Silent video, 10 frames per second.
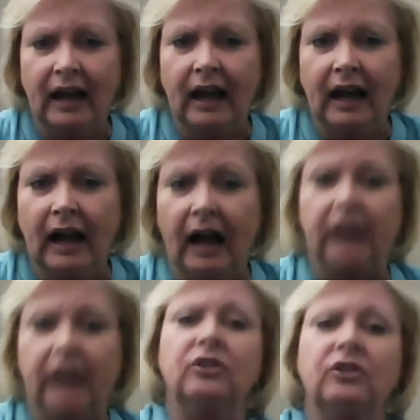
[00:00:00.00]
I
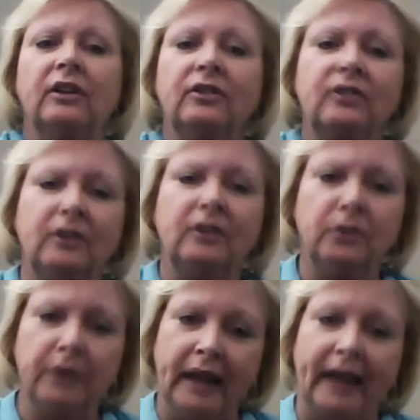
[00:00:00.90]
just
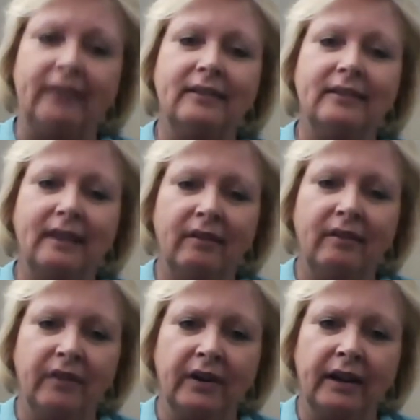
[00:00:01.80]
create a
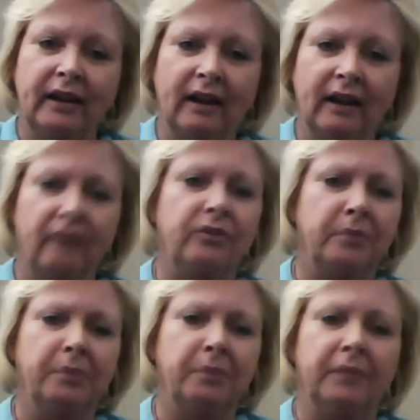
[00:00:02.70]
very comfortable
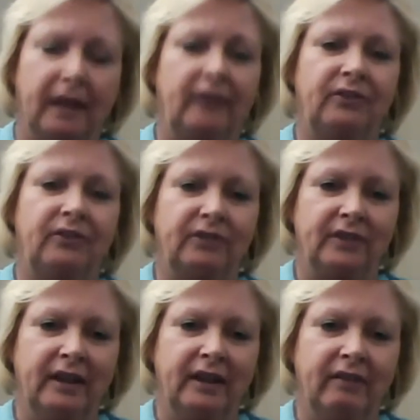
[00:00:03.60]
place
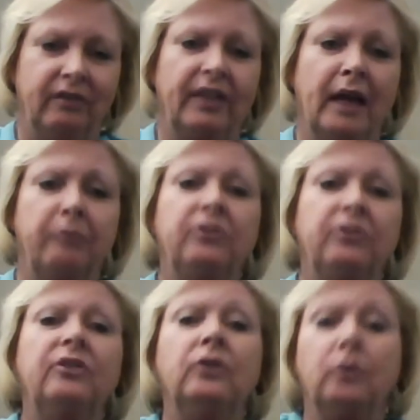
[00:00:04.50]
for them
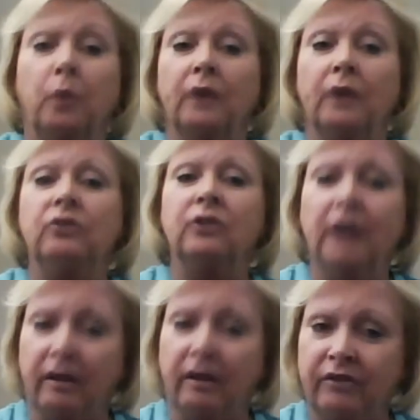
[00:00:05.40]
to, once you're
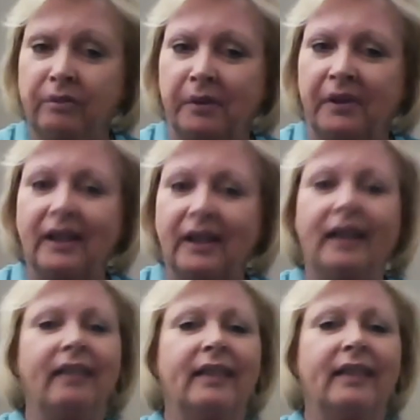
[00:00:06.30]
comfortable,
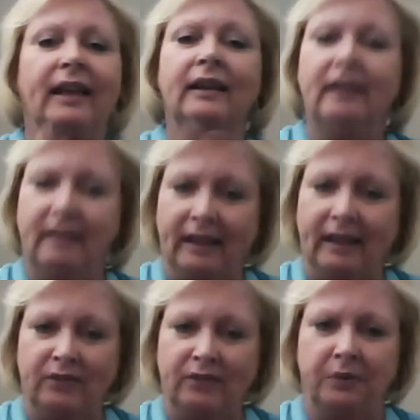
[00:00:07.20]
then that's
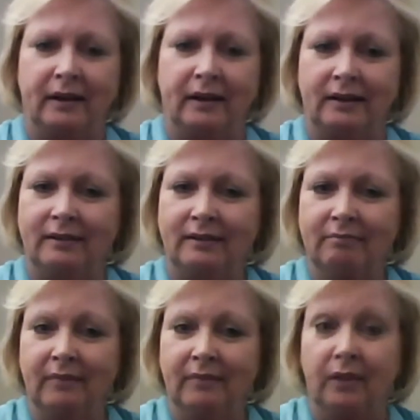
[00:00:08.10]
when
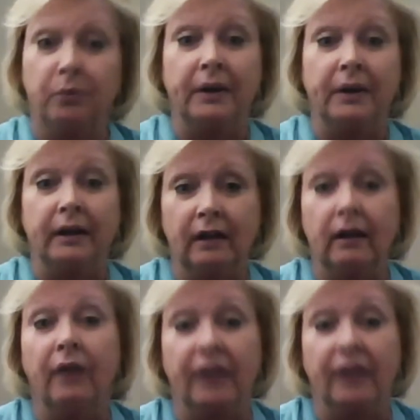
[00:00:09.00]
the real and
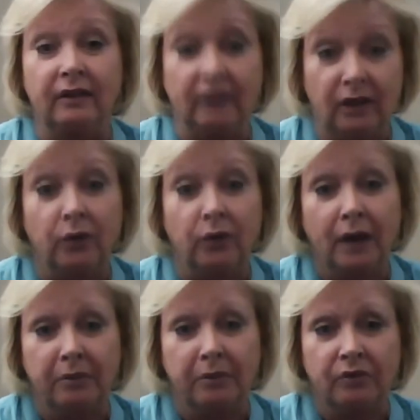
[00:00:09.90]
authentic you comes
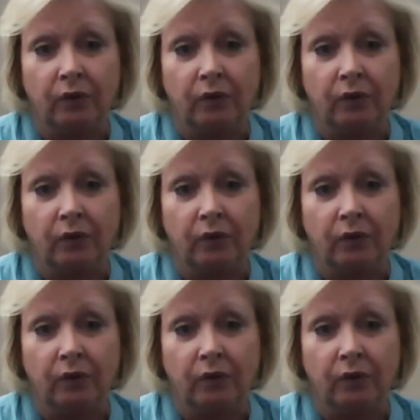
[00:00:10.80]
forth.